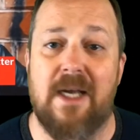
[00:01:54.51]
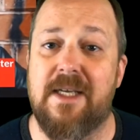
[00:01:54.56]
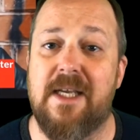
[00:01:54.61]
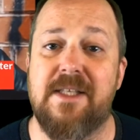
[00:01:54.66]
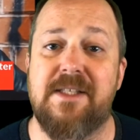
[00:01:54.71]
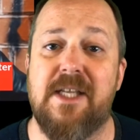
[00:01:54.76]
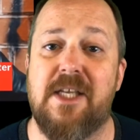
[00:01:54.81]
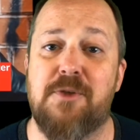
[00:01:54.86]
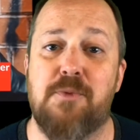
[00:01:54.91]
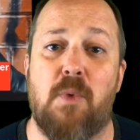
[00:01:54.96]
I
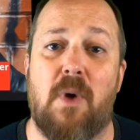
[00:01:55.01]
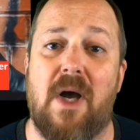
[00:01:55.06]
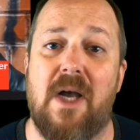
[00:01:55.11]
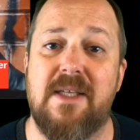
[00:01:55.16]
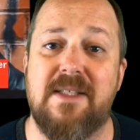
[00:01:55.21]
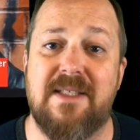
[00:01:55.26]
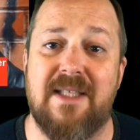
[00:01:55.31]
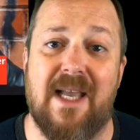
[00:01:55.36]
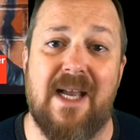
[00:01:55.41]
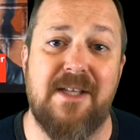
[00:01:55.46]
guess that's why
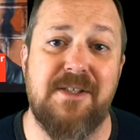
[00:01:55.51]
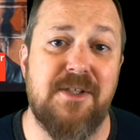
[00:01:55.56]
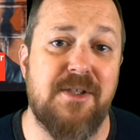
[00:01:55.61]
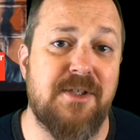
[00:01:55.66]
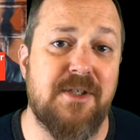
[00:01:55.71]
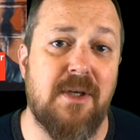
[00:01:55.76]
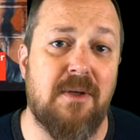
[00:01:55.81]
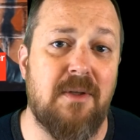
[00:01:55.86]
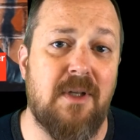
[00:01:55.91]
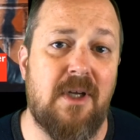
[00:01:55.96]
it's lasted
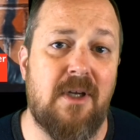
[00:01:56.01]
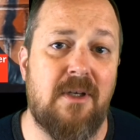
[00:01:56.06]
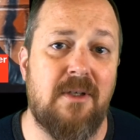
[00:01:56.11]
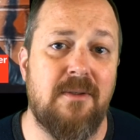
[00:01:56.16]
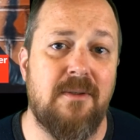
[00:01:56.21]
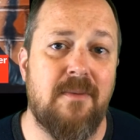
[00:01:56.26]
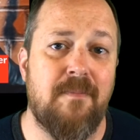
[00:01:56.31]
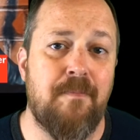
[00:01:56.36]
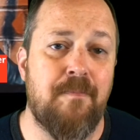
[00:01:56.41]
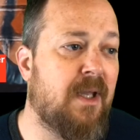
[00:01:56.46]
so
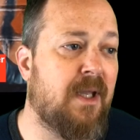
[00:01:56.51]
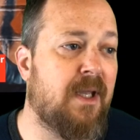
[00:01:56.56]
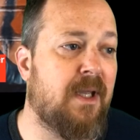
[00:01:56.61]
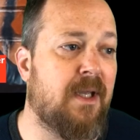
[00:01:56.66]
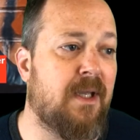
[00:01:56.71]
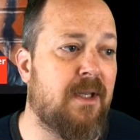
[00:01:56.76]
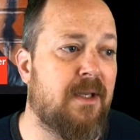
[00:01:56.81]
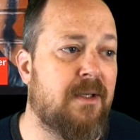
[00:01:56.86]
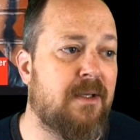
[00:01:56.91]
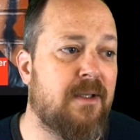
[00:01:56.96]
long.
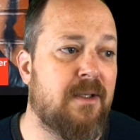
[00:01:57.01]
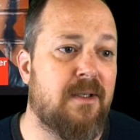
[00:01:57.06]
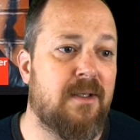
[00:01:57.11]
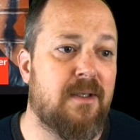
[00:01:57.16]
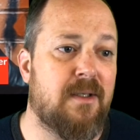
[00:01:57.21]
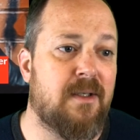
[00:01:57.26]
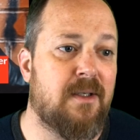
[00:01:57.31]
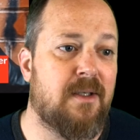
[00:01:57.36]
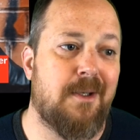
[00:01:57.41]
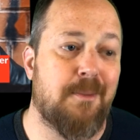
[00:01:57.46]
And
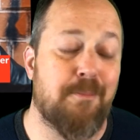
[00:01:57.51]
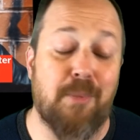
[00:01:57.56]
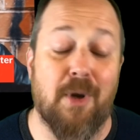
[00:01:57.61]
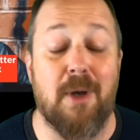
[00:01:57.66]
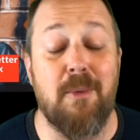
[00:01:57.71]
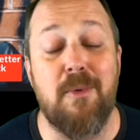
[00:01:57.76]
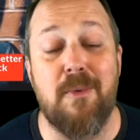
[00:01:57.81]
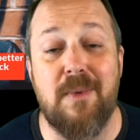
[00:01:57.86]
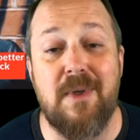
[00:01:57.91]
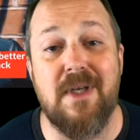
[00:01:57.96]

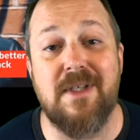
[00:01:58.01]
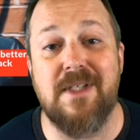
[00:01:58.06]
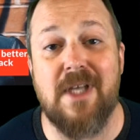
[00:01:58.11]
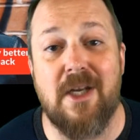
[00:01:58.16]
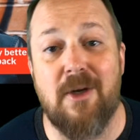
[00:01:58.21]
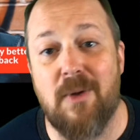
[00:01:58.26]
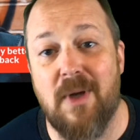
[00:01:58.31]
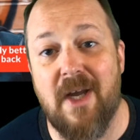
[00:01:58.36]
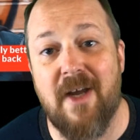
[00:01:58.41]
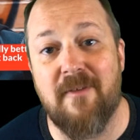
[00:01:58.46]
probably because I
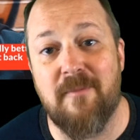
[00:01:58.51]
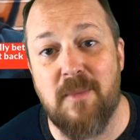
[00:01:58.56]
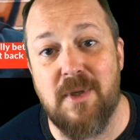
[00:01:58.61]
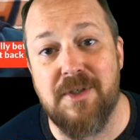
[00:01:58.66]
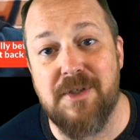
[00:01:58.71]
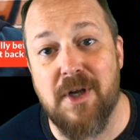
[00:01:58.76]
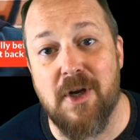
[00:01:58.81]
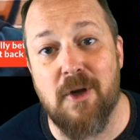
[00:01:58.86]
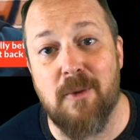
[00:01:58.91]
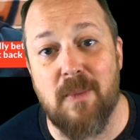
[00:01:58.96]
don't have
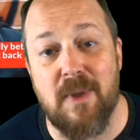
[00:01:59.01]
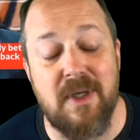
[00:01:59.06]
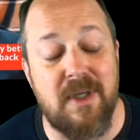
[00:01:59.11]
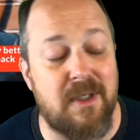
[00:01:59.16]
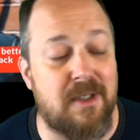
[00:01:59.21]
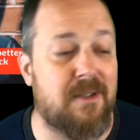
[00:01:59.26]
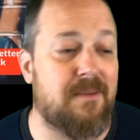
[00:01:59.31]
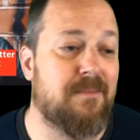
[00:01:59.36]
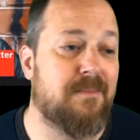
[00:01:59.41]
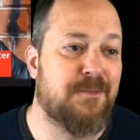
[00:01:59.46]
much hair on my
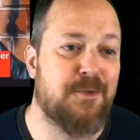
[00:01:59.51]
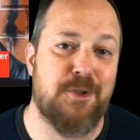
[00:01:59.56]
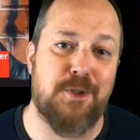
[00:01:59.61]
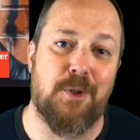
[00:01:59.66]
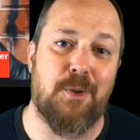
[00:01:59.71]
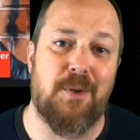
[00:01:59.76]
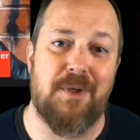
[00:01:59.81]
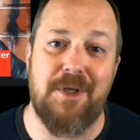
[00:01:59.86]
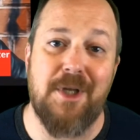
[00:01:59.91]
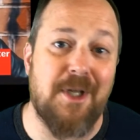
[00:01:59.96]
head,
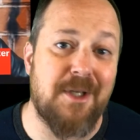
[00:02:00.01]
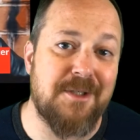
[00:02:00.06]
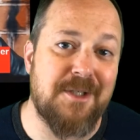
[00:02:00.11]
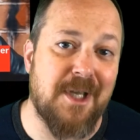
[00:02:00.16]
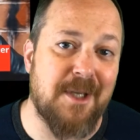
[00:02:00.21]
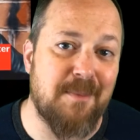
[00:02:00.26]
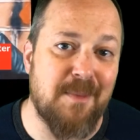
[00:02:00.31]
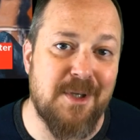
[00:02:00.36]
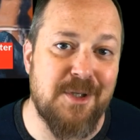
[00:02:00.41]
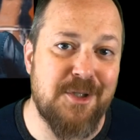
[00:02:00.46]
so it doesn't
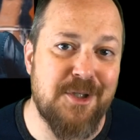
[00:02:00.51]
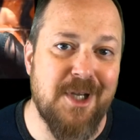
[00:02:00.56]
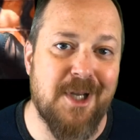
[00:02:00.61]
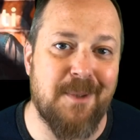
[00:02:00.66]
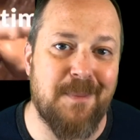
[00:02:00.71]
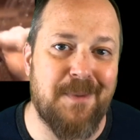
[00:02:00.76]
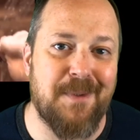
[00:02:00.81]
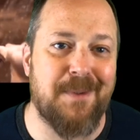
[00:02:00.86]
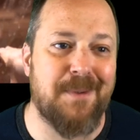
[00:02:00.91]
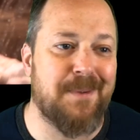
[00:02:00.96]
take much
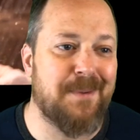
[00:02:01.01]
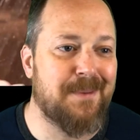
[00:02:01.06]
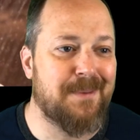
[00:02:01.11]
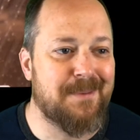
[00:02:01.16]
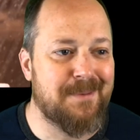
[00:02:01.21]
shampoo.